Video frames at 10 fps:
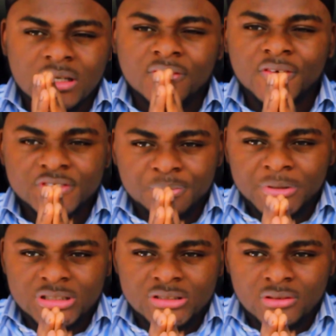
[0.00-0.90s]

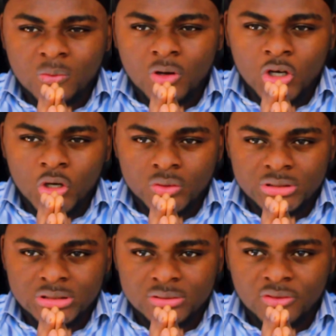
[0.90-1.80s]
50% of the work
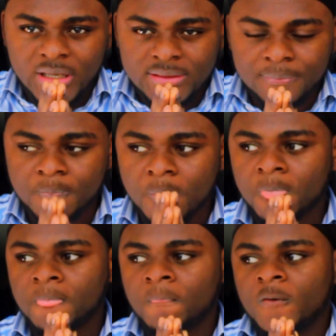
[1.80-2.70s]
goes in, right?
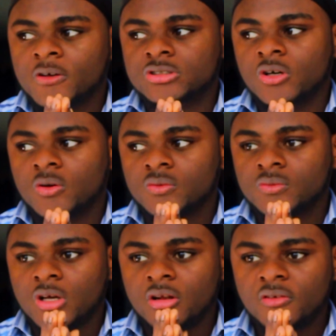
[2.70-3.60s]
So
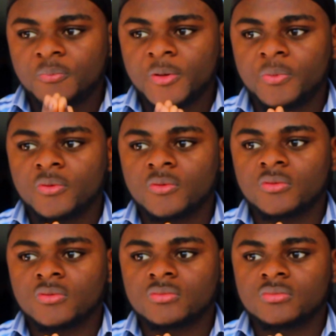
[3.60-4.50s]
a lot of people
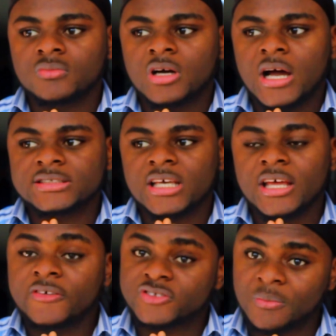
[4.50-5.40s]
are
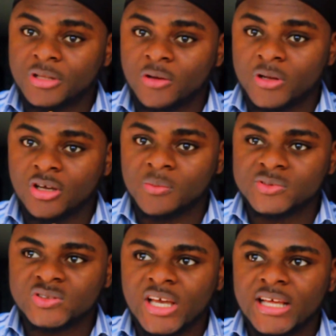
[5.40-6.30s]
scared of something when it
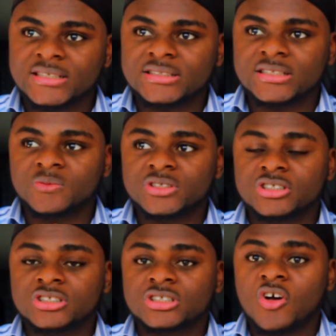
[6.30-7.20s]
comes to editing.
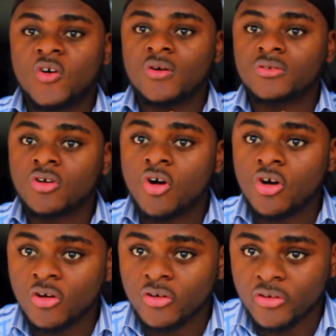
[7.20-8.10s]
It's called
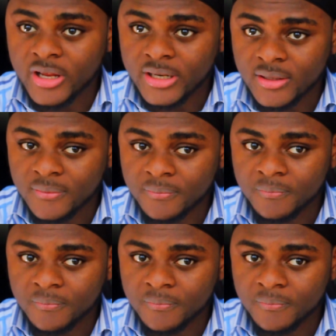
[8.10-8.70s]
color grading.